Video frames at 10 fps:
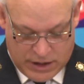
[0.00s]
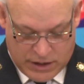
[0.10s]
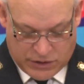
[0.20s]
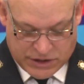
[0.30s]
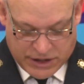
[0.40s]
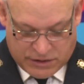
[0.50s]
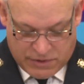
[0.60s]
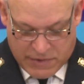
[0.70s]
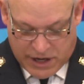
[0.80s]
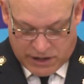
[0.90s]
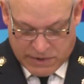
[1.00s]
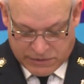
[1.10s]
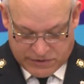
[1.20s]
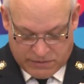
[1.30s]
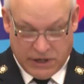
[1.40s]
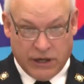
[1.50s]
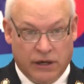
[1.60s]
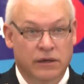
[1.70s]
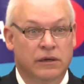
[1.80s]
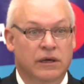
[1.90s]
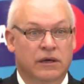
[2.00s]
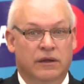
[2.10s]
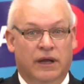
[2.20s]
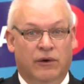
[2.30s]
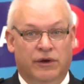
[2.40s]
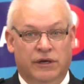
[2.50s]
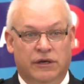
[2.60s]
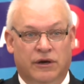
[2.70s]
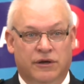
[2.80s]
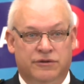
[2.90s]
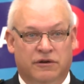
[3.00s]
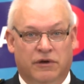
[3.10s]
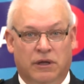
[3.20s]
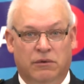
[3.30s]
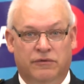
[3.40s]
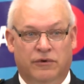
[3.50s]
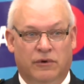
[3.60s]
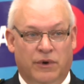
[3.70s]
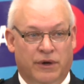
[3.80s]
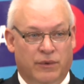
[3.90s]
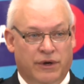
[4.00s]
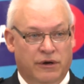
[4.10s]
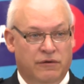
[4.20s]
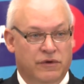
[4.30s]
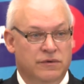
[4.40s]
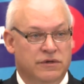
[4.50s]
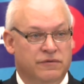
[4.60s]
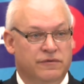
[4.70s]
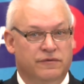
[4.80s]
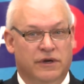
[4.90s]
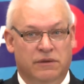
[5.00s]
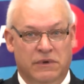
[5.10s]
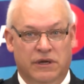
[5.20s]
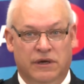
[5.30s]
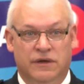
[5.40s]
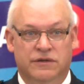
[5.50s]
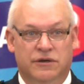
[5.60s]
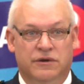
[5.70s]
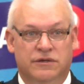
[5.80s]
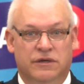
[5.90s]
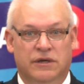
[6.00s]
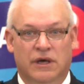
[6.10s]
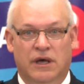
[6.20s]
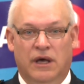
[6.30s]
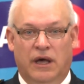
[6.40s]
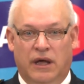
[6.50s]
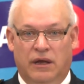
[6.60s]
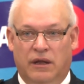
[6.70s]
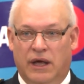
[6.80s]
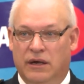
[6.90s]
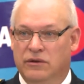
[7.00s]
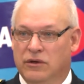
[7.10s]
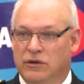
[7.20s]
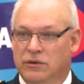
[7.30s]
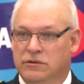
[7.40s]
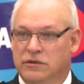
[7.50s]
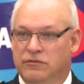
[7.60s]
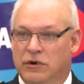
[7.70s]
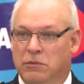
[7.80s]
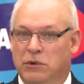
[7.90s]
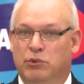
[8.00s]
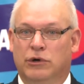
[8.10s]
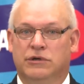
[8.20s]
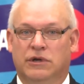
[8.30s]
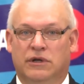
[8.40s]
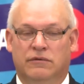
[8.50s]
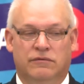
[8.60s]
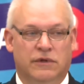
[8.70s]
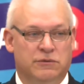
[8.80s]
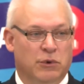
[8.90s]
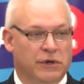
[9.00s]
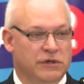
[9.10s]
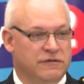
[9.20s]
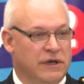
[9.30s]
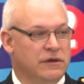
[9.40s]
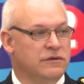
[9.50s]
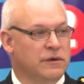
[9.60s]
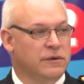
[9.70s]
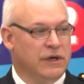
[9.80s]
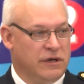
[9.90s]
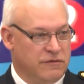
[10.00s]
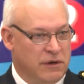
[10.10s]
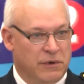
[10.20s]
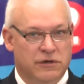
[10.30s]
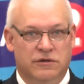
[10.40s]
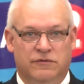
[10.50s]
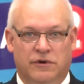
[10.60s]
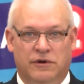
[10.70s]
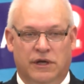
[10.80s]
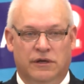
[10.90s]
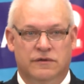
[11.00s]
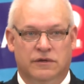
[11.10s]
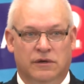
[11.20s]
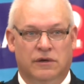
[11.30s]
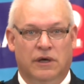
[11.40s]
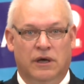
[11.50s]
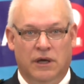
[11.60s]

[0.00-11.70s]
I would just like to remind members of the media that our dignitaries are available for one-on-one interviews if the media is interested, and that concludes the formal portion of this morning's event. So thank you very much for your attendance, and